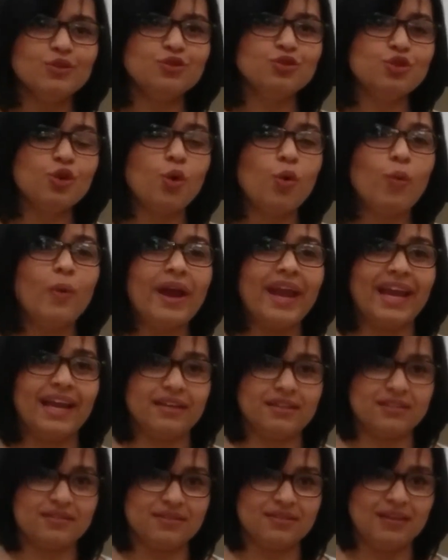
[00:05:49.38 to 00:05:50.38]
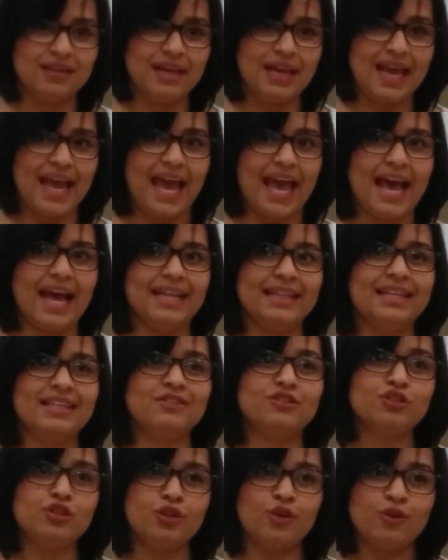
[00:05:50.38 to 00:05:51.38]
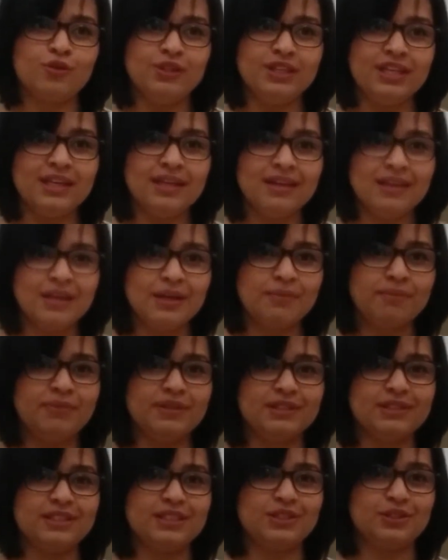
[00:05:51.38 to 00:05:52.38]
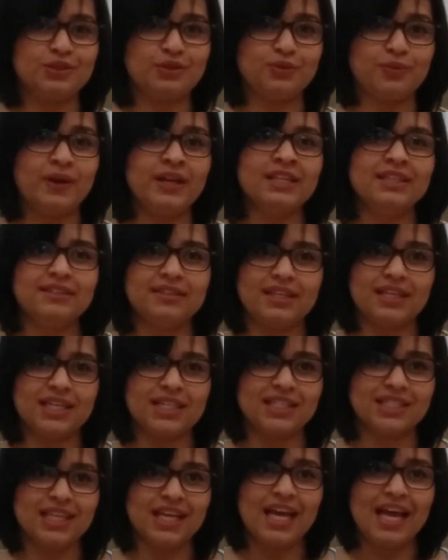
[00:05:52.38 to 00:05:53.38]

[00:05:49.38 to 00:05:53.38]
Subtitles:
So wait. And then slowly build it to 26,